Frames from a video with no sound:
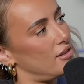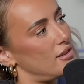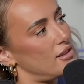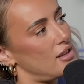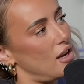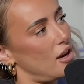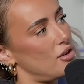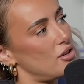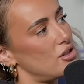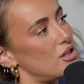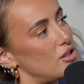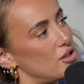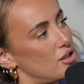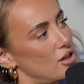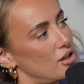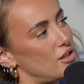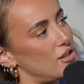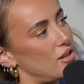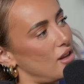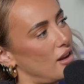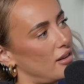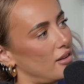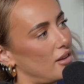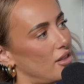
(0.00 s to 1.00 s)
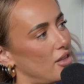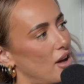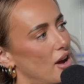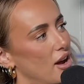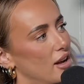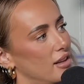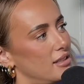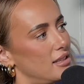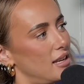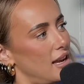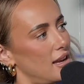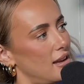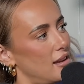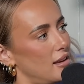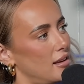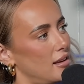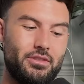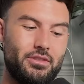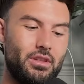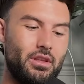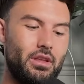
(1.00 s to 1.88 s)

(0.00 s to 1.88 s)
So she's just turned 30.